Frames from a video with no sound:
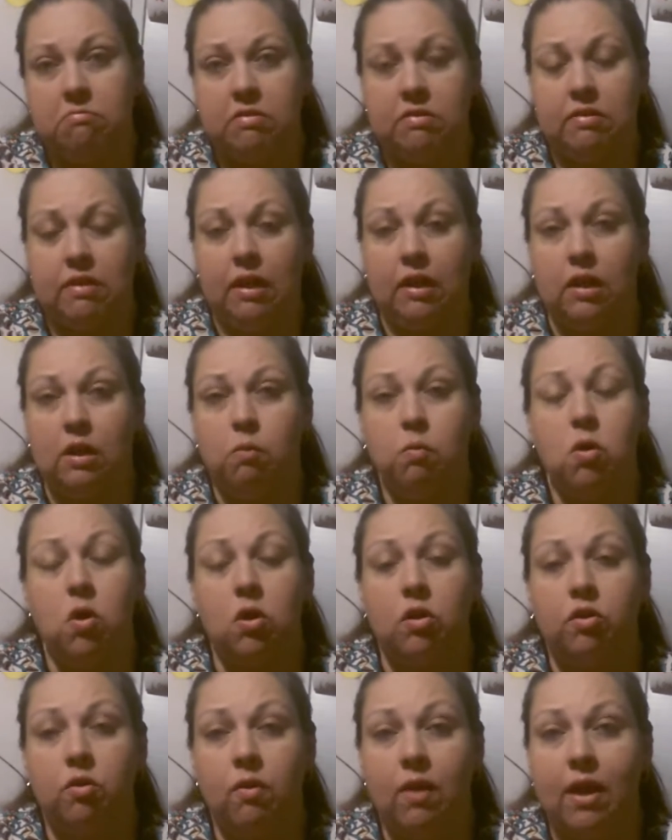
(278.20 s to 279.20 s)
it's not going to
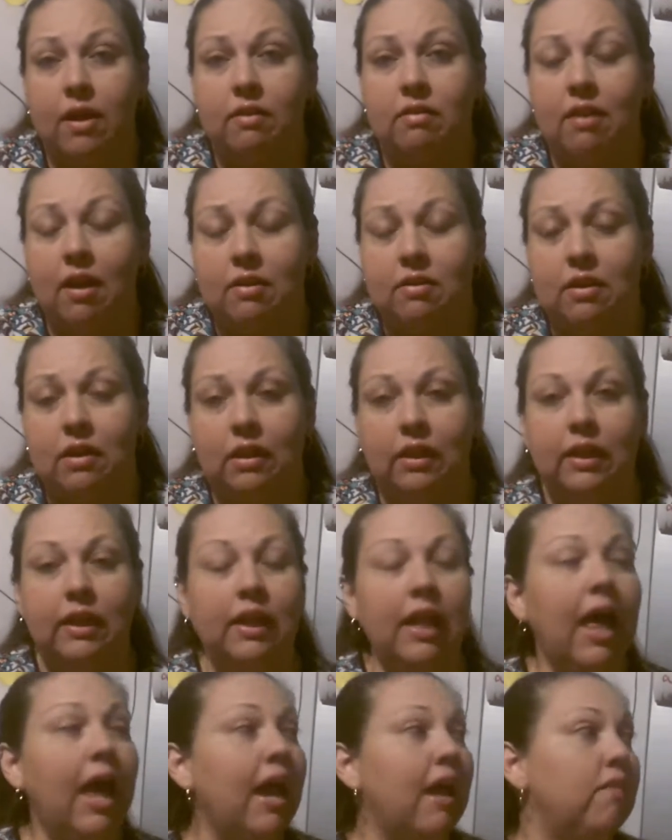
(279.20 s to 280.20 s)
work. They're not technically
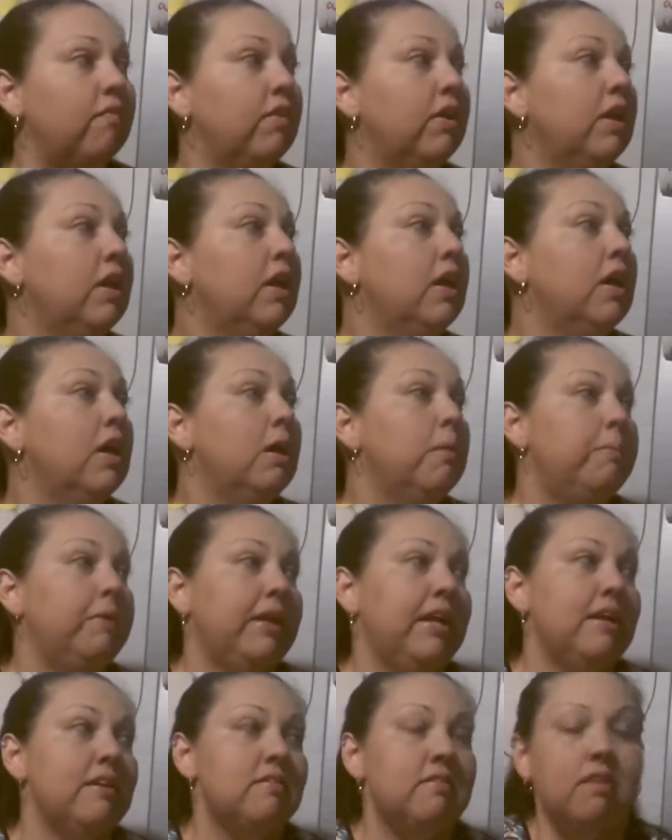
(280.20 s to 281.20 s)
alive.
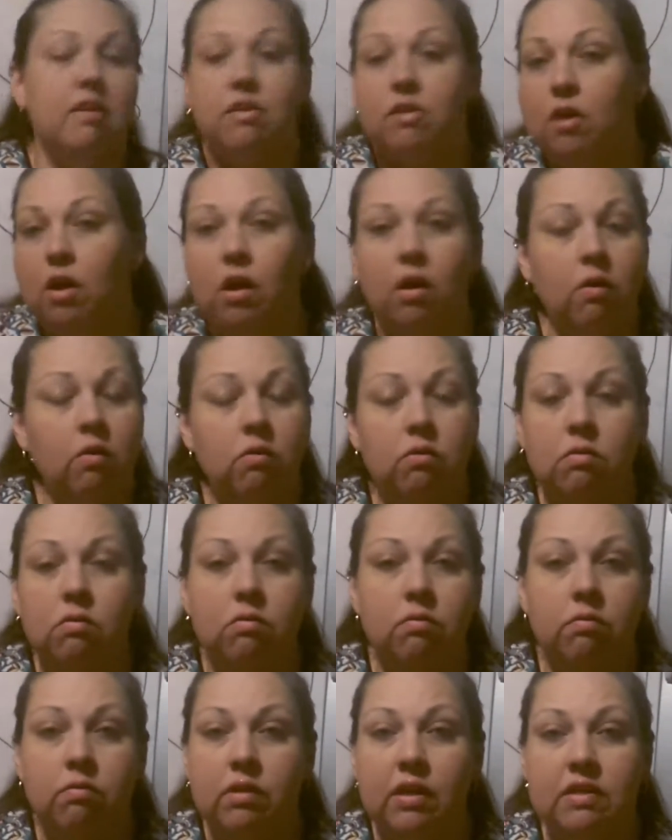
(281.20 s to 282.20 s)
But he said no.
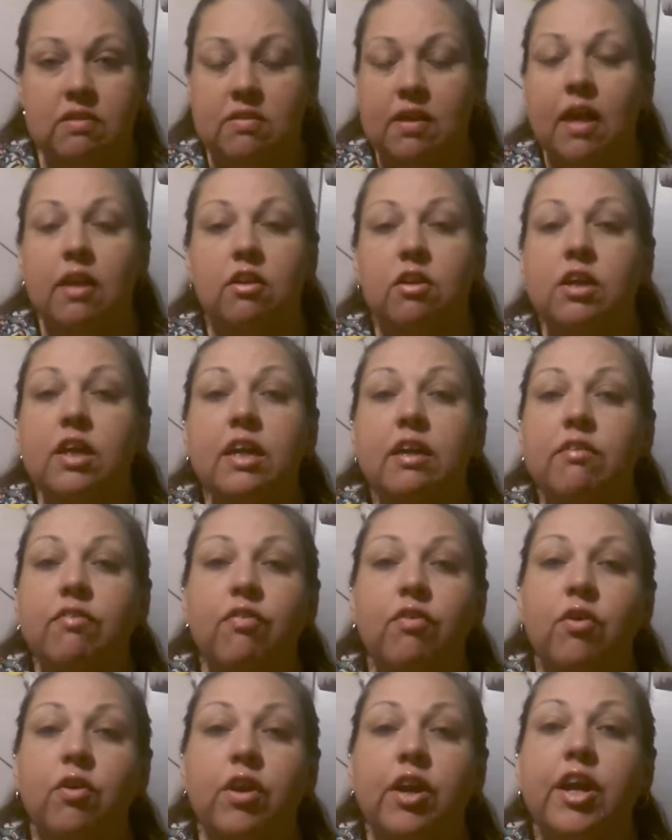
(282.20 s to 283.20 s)
He's not looking
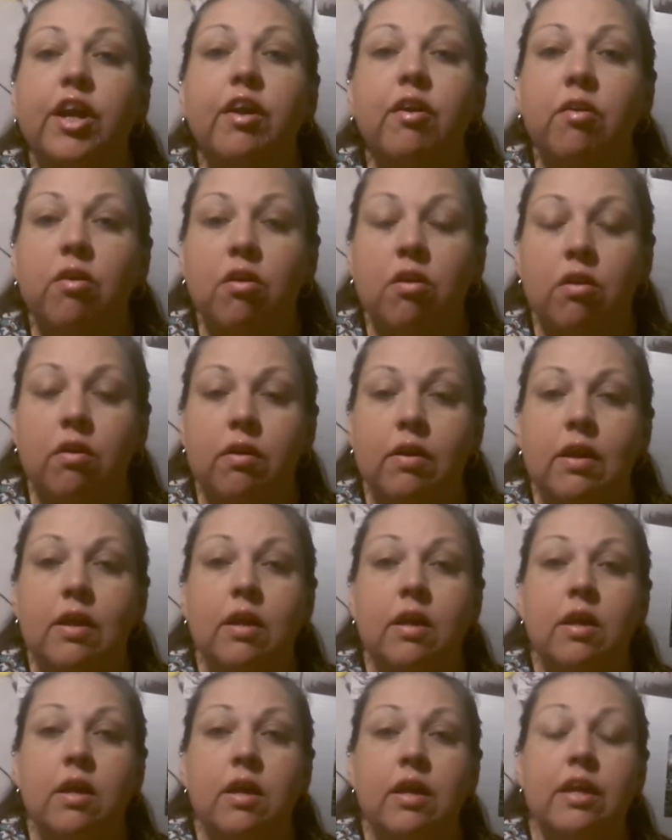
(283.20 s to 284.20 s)
for a cure.
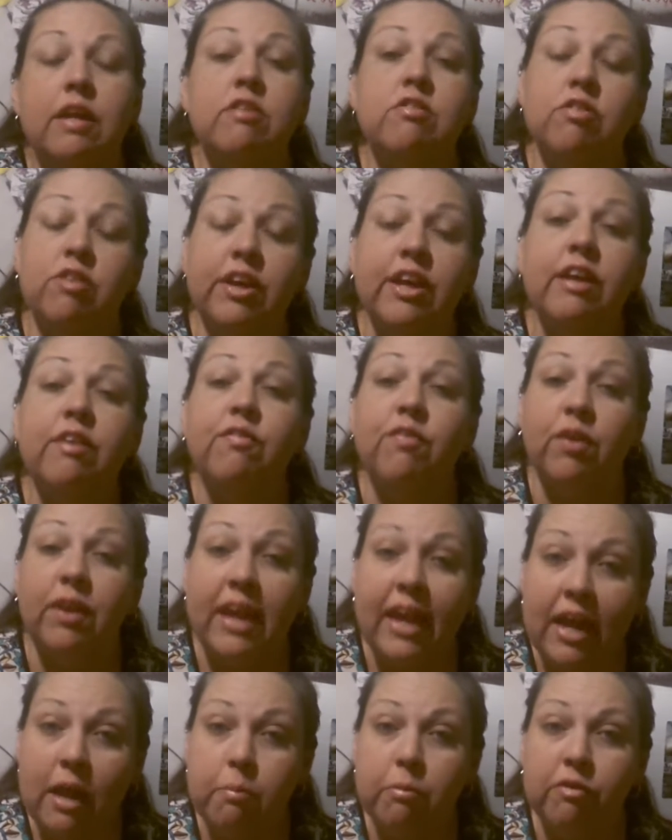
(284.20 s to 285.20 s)
He's looking for
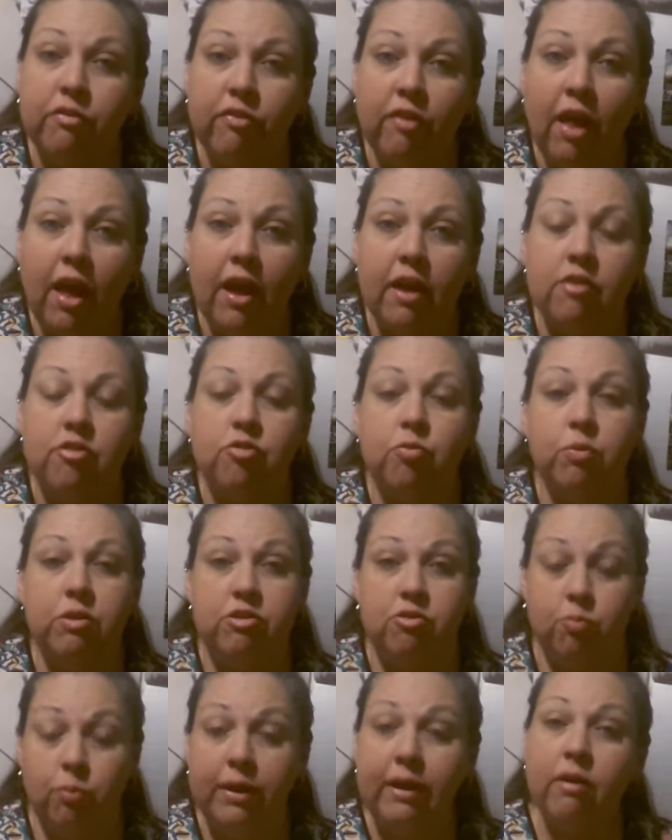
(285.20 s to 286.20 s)
camouflage,
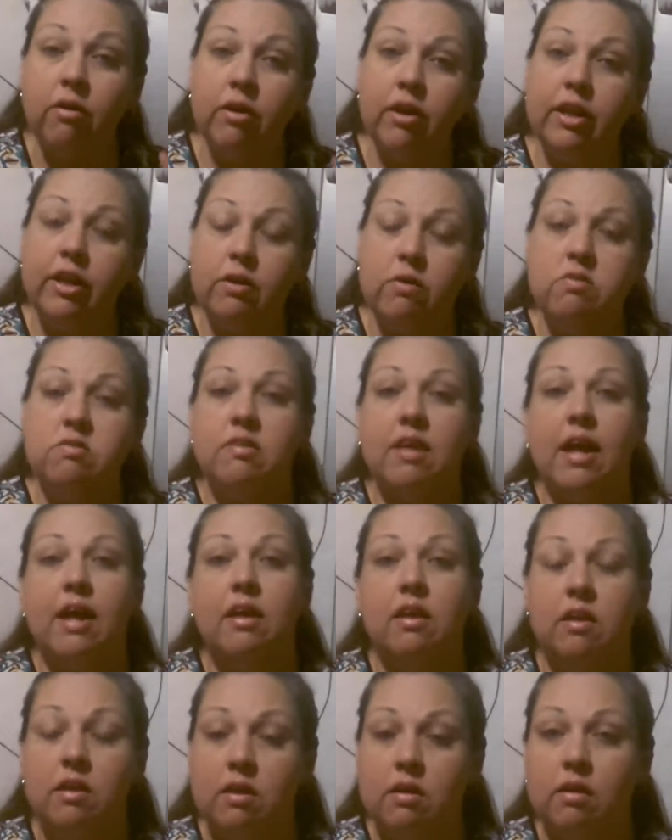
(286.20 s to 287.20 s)
which we are going to use
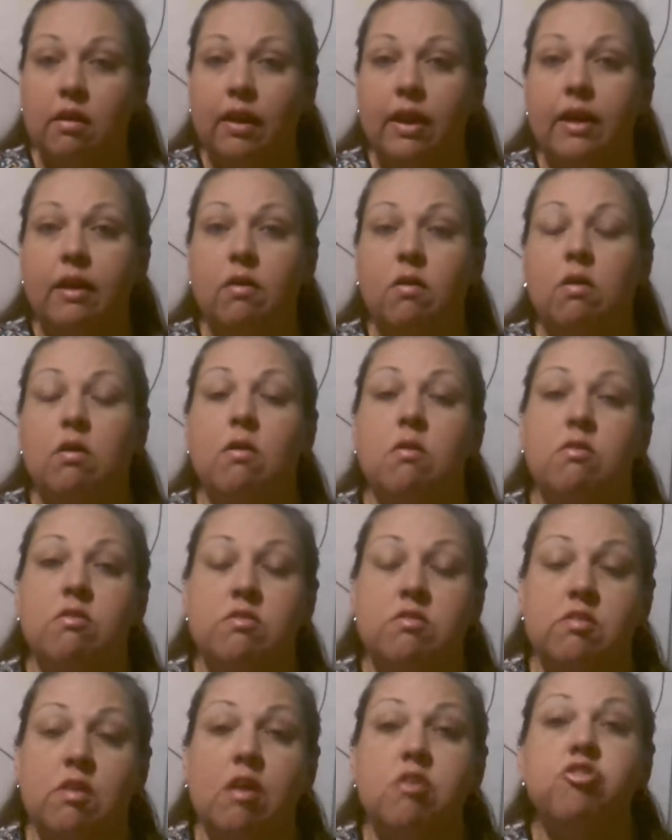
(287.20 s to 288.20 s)
that later in our
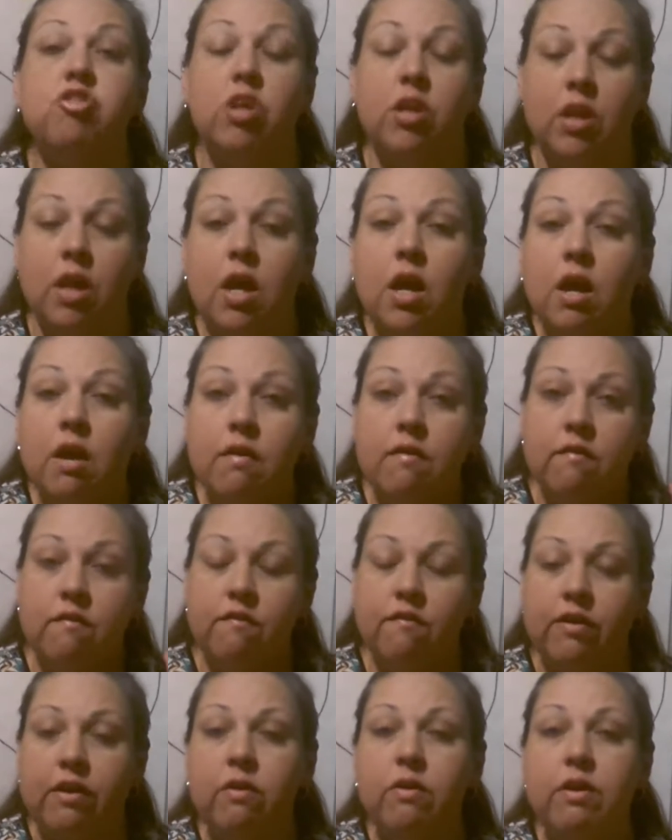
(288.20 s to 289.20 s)
discussion.
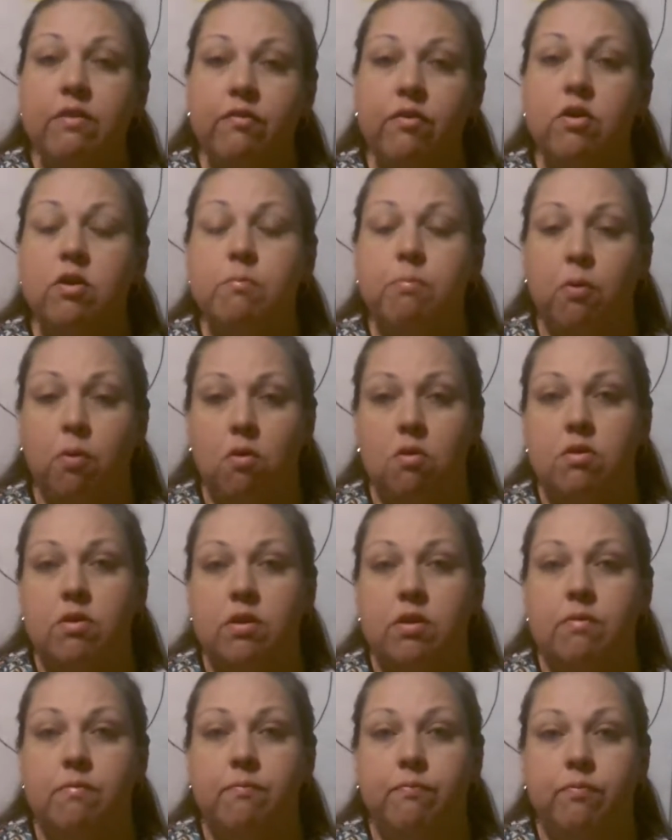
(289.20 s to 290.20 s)
Very, very
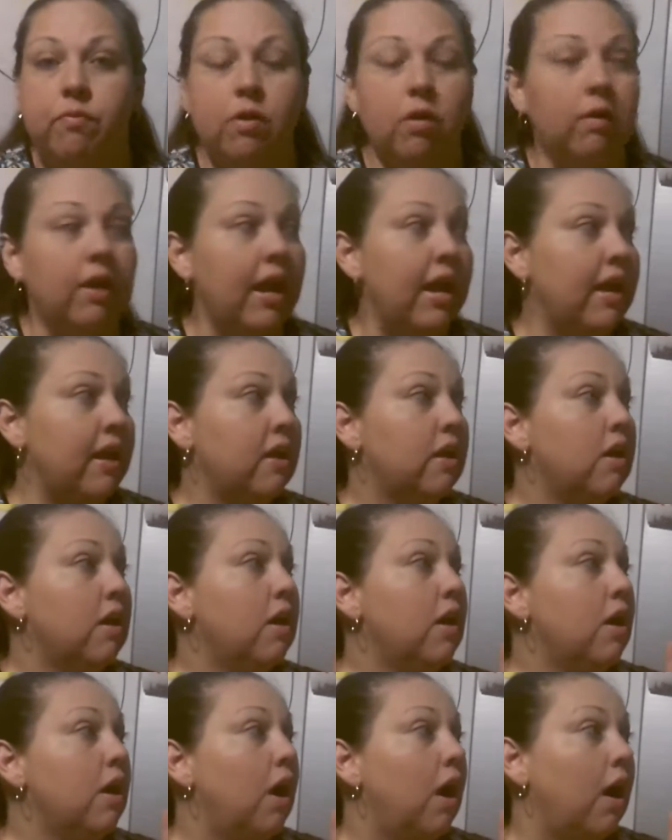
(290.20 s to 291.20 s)
important, okay?
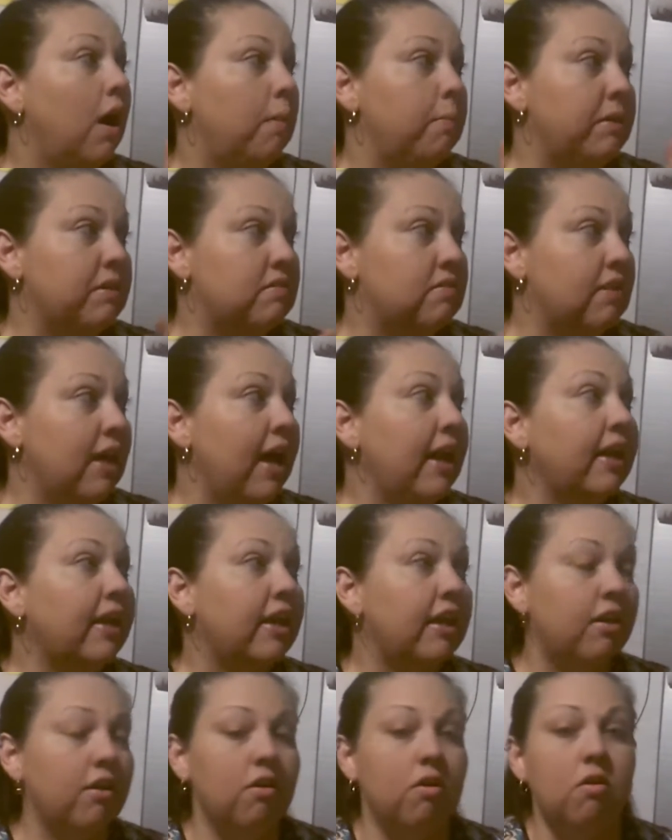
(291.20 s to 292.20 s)
It's not a
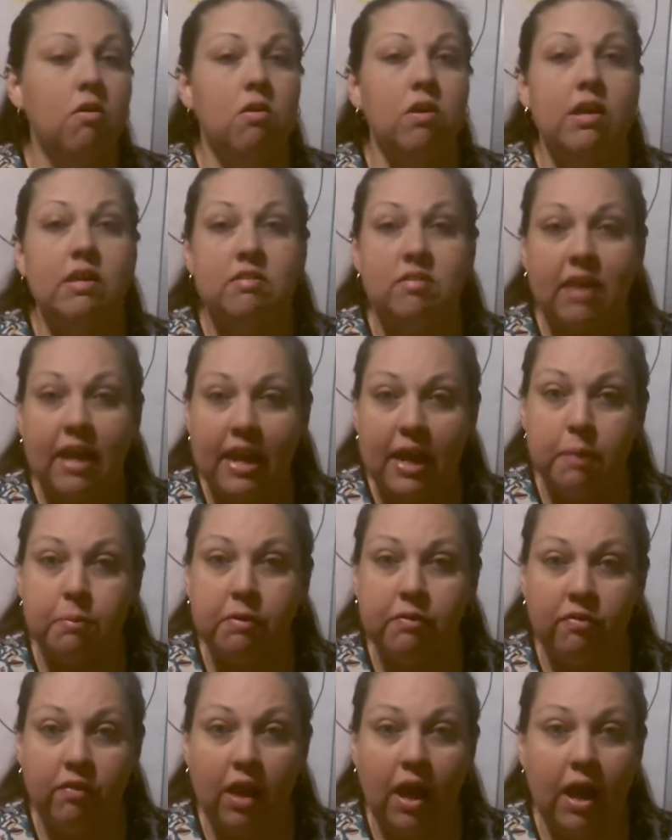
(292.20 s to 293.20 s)
cure, it's
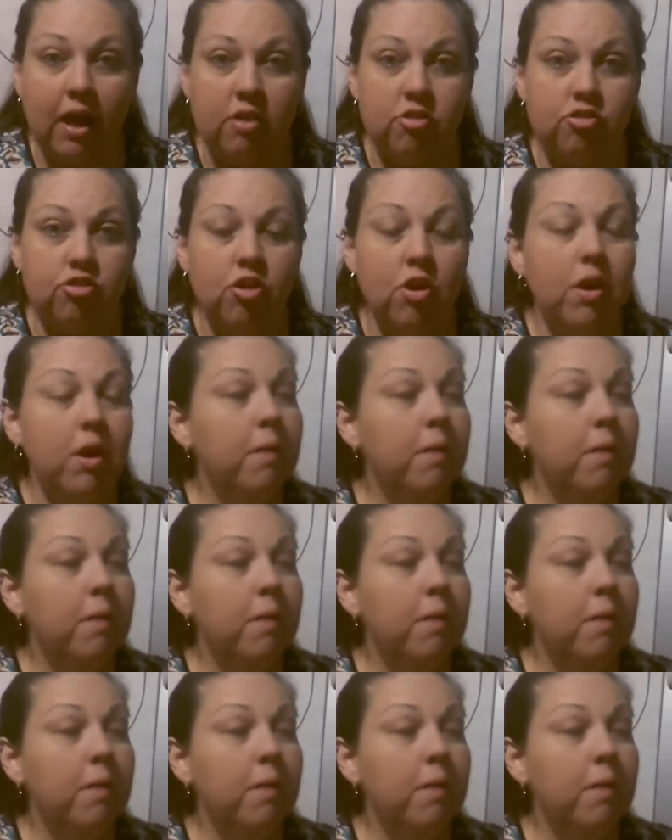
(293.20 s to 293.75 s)
camouflage.